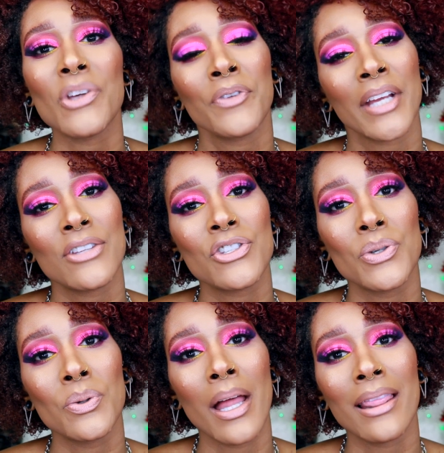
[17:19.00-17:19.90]
Don't forget
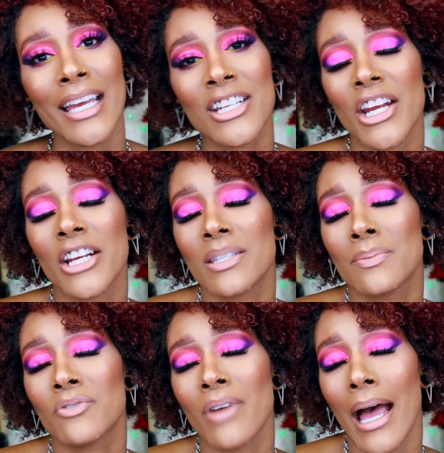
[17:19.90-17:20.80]
to like, share, and
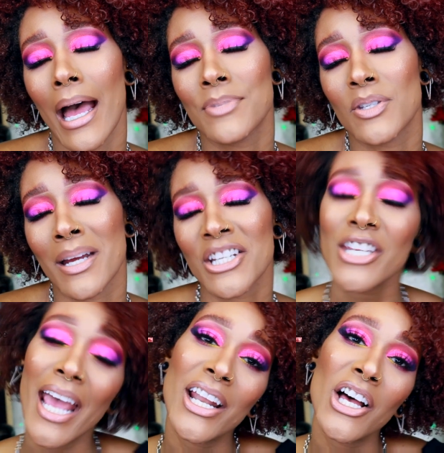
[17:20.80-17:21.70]
subscribe to my
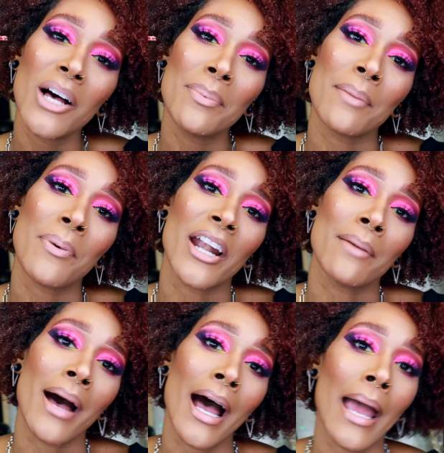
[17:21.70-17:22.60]
channel. Be a part
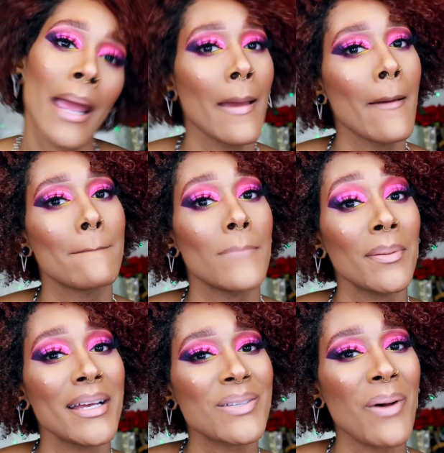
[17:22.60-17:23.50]
of my
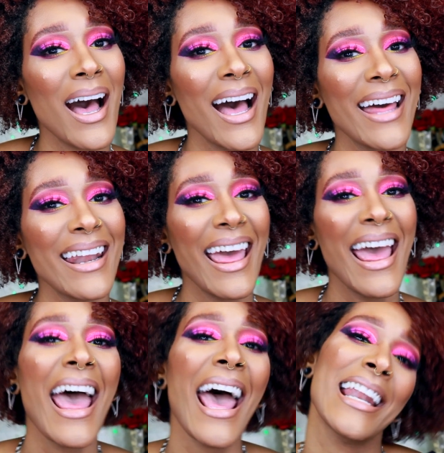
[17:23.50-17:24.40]
mermaid squad.
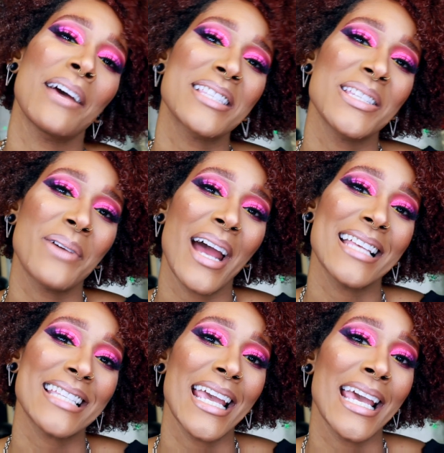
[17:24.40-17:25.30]
And I will see you
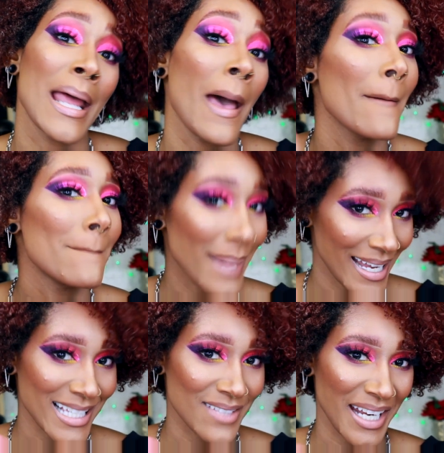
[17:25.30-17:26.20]
guys in my
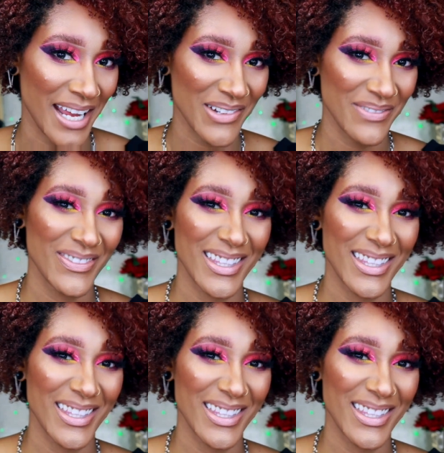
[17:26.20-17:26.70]
next video.